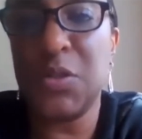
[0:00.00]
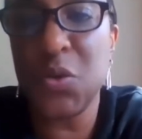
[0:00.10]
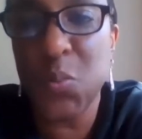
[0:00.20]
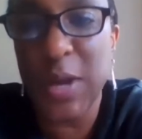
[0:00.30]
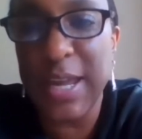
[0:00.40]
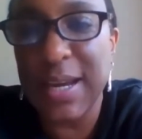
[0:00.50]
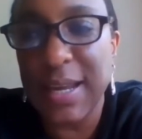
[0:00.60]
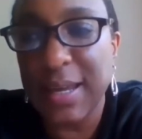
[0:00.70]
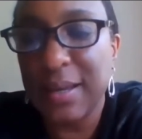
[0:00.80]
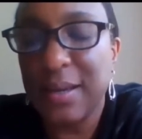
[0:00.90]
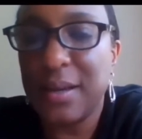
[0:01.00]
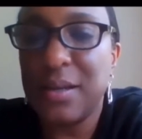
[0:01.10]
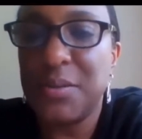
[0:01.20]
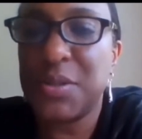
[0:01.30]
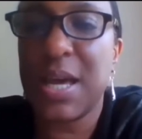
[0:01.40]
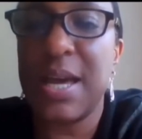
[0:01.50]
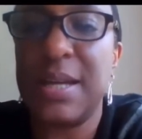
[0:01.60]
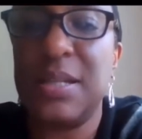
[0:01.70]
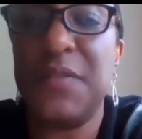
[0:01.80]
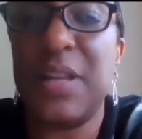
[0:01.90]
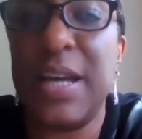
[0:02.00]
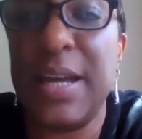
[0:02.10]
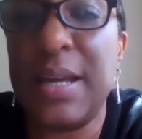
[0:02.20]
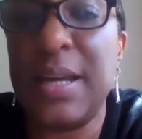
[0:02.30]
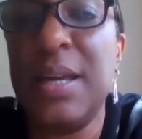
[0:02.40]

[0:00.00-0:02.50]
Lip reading: It's awakening. It's kind of like